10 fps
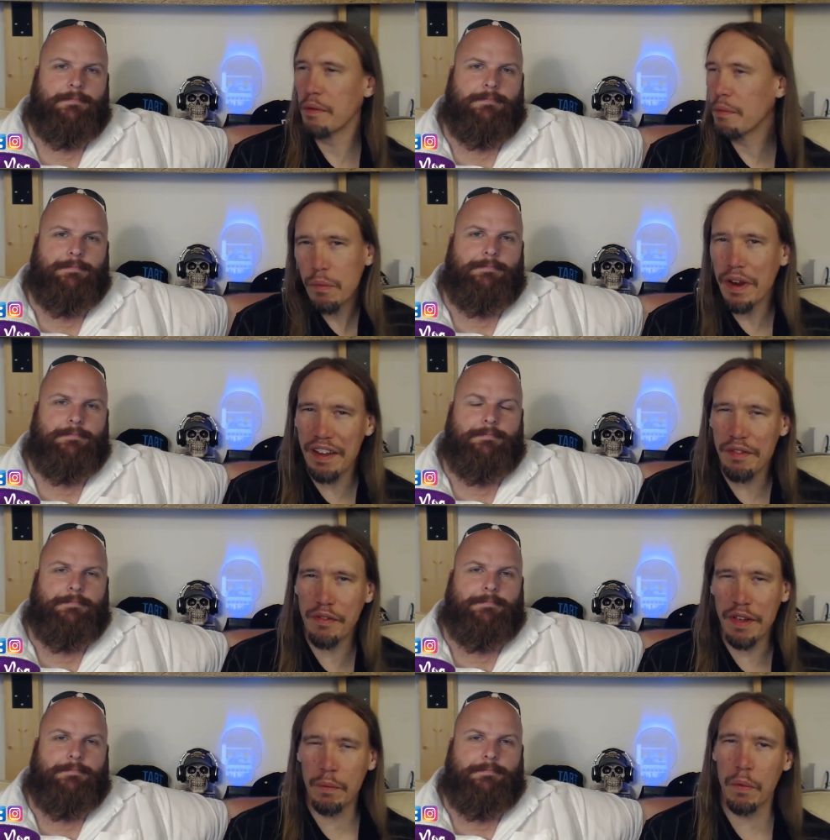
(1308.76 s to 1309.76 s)
Speaker 1: You know, when
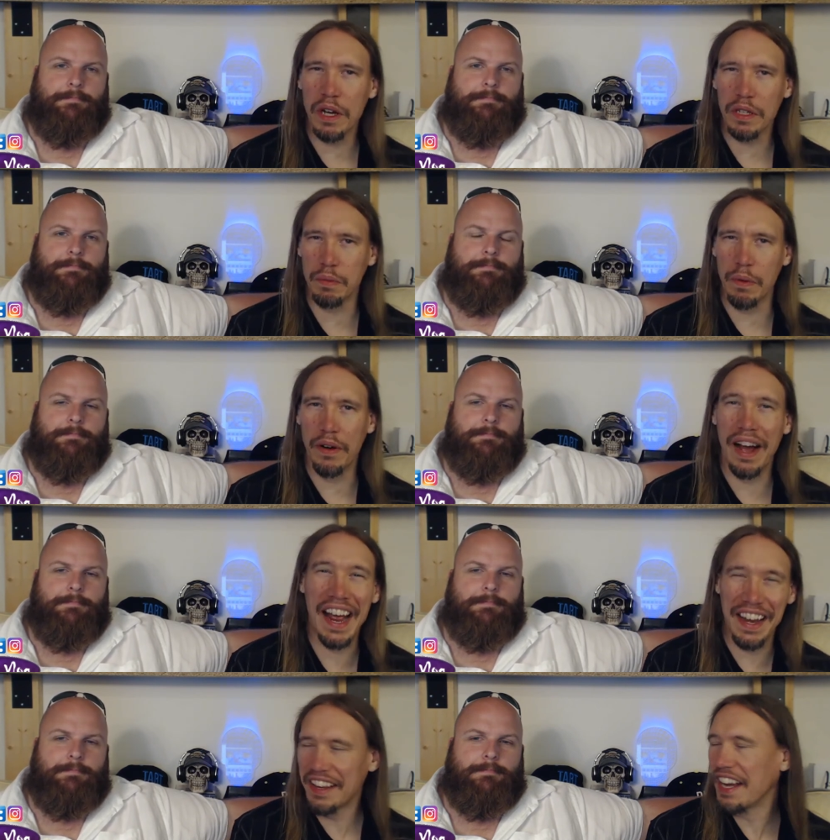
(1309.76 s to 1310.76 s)
everything works
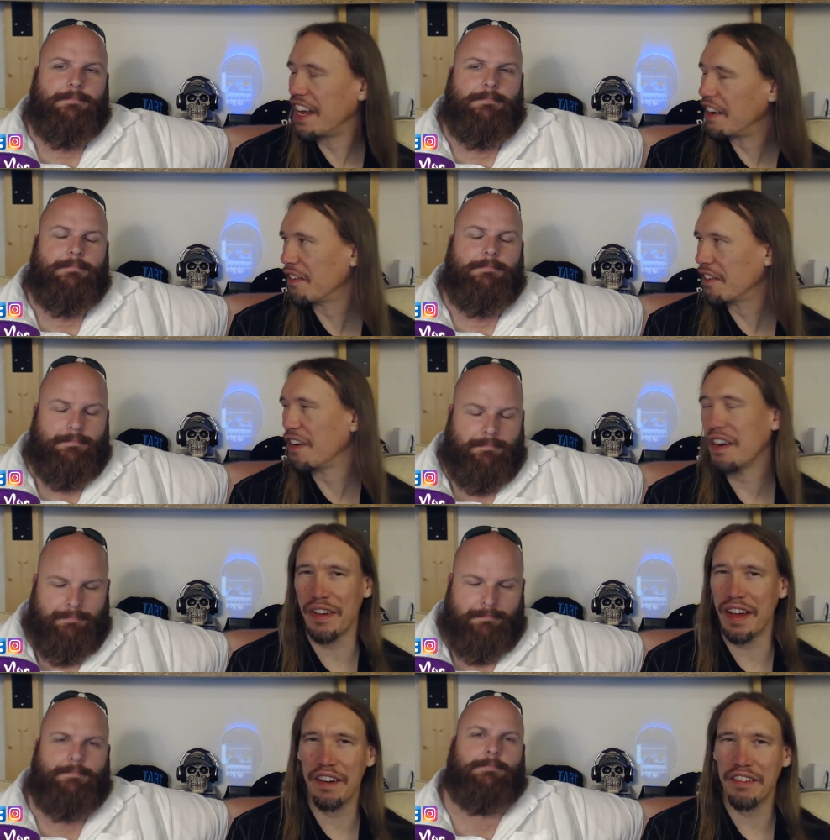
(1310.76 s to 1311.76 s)
well and you get a long
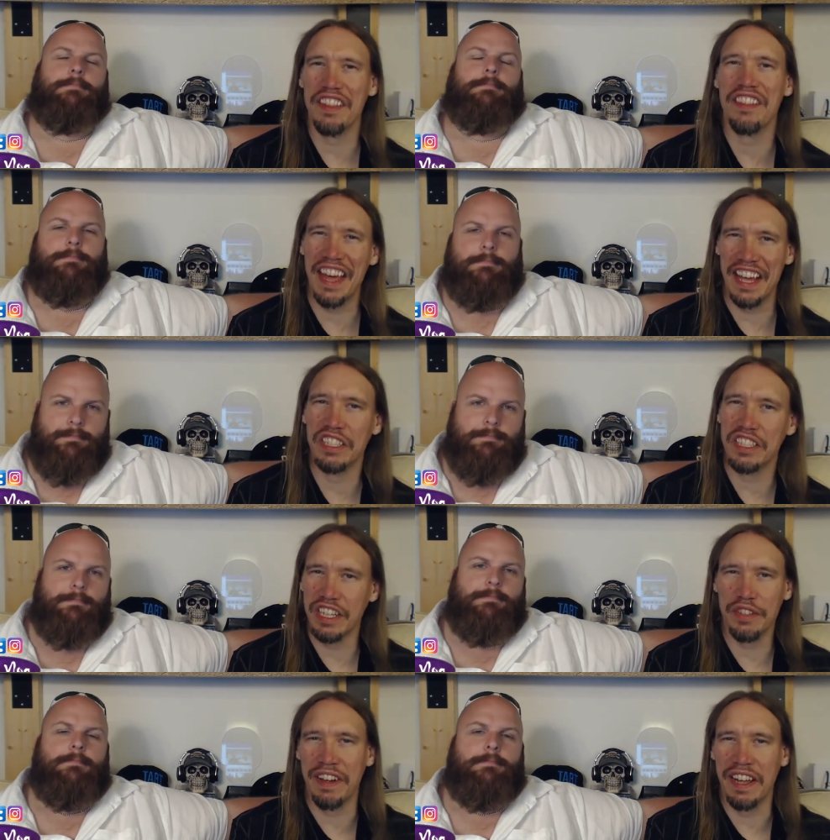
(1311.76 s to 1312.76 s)
life out of it, that
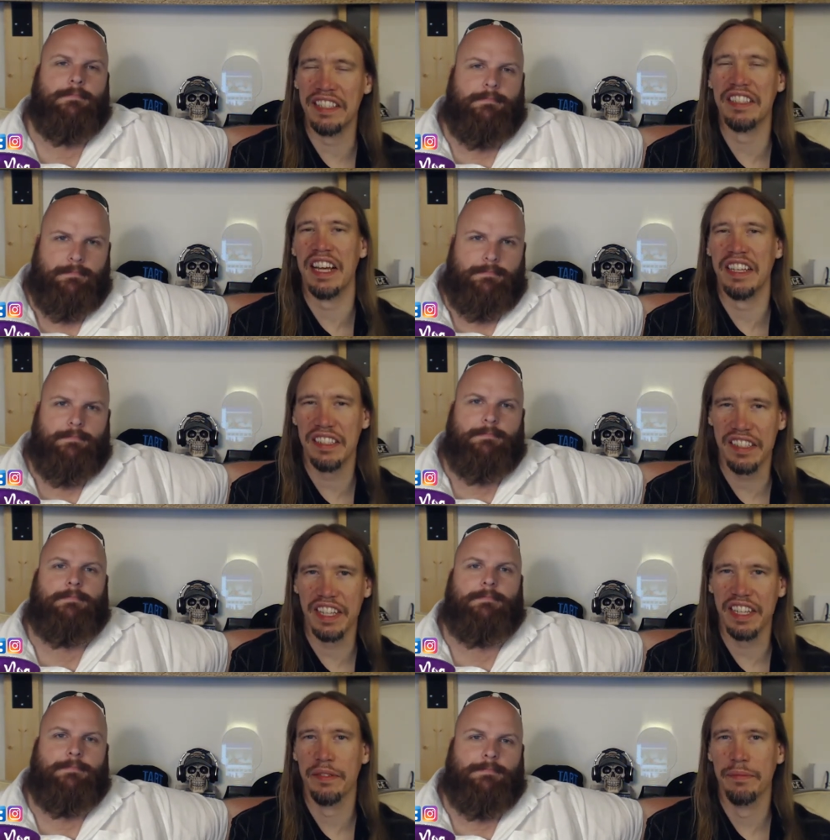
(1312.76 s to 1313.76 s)
is just
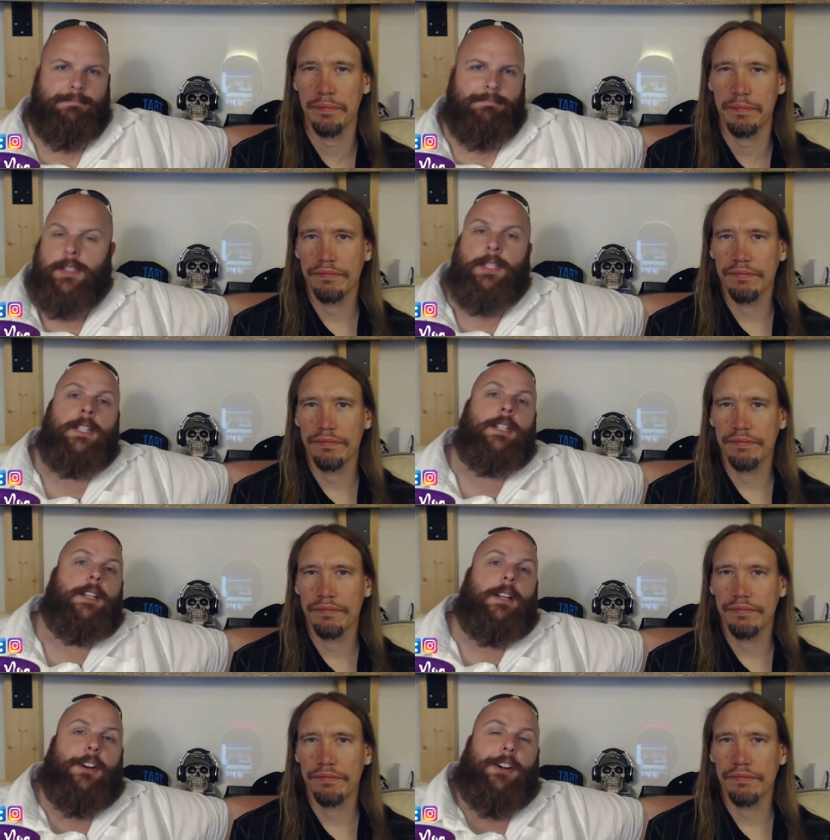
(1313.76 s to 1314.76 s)
fantastic.
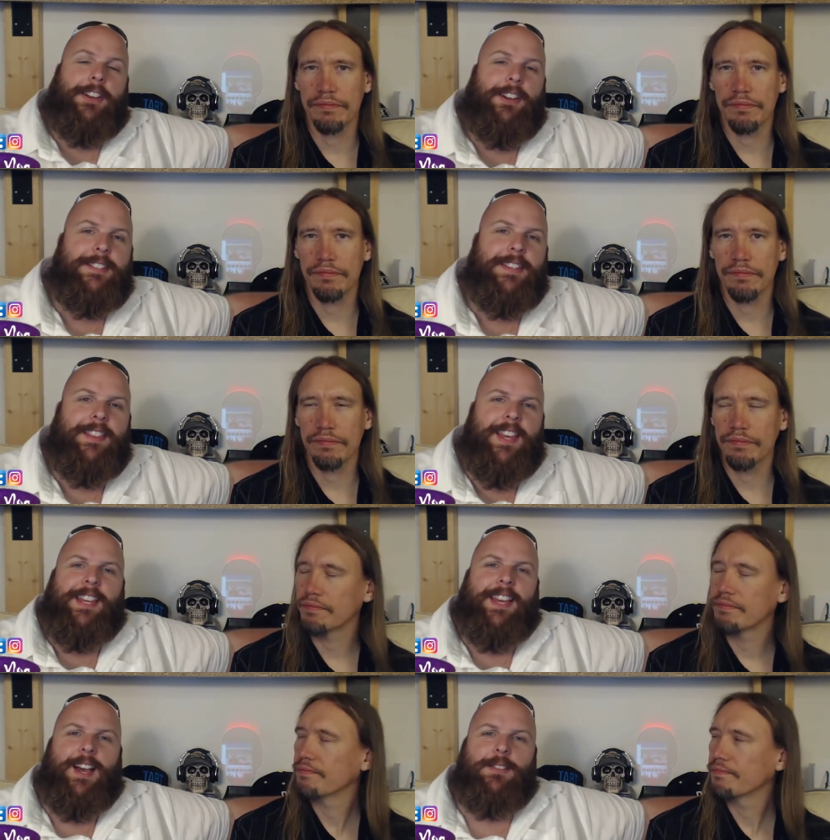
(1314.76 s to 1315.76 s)
Speaker 2: Alright, guys,
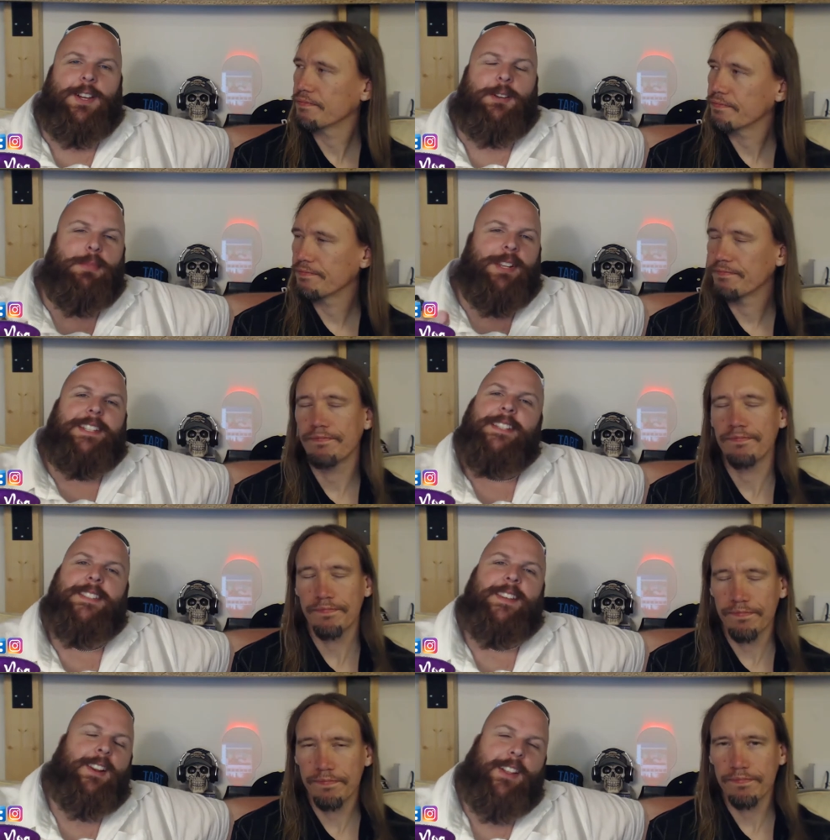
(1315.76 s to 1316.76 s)
there you have it.
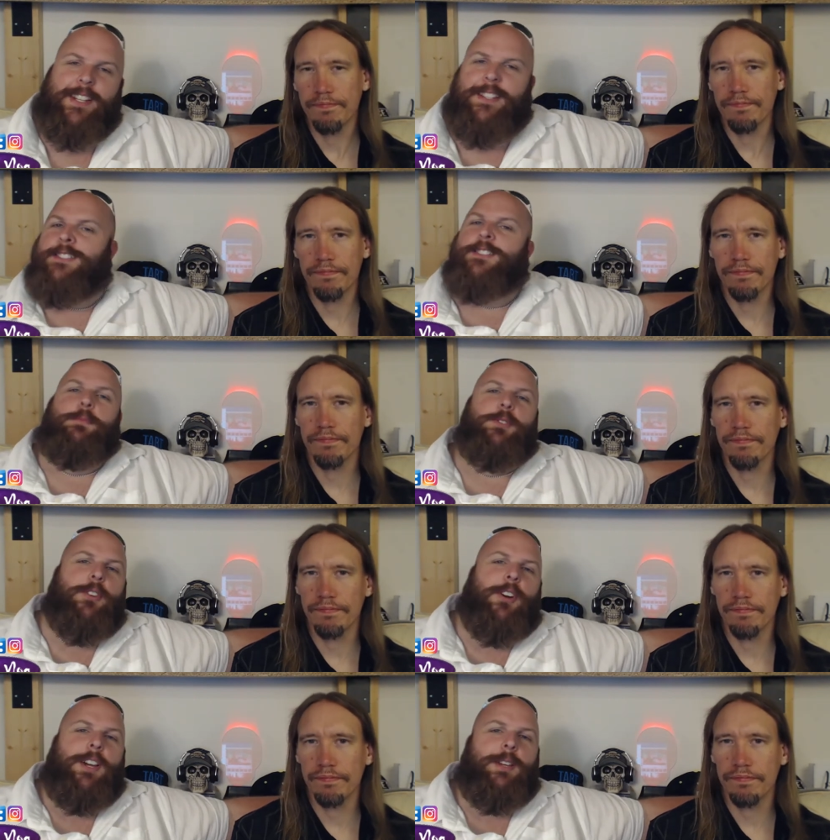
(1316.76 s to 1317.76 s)
Please like,
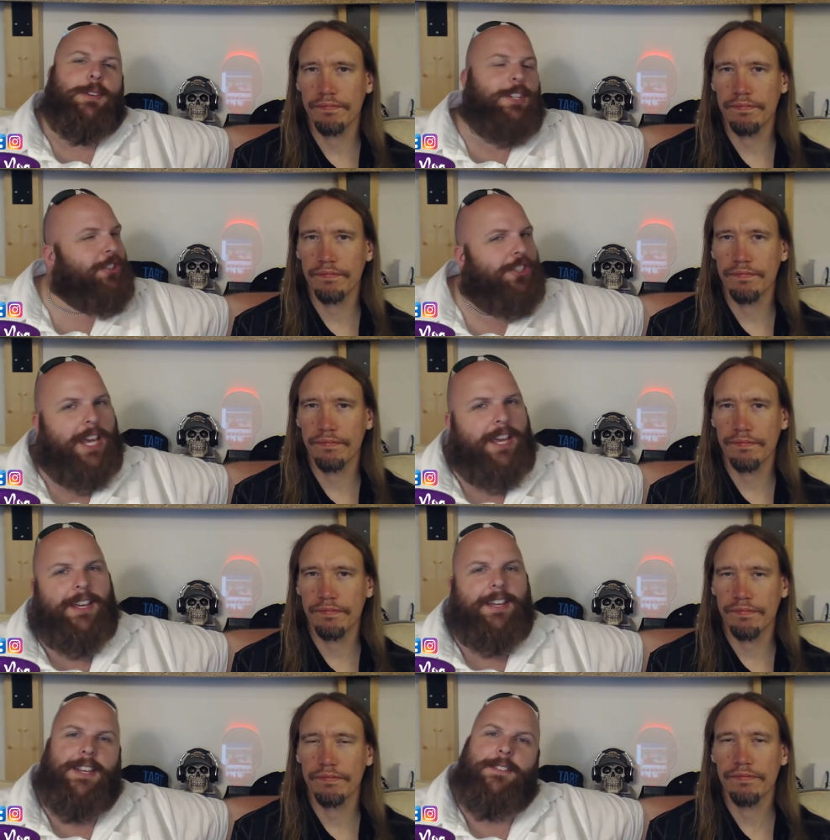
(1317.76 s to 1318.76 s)
subscribe,
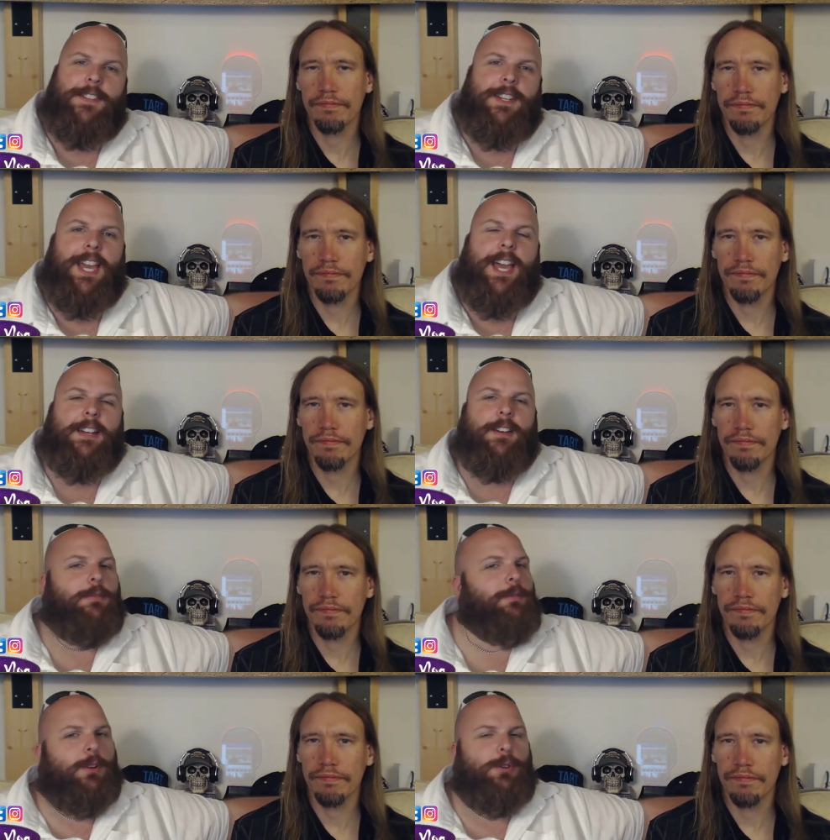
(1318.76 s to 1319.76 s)
share if you
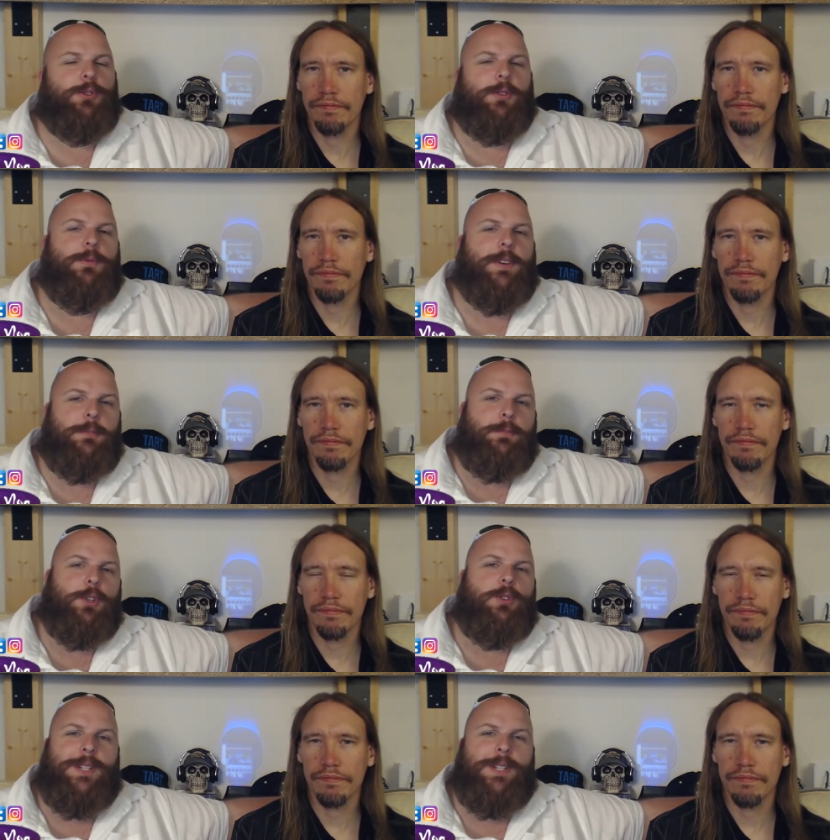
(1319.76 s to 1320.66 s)
can. Follow us on Facebook,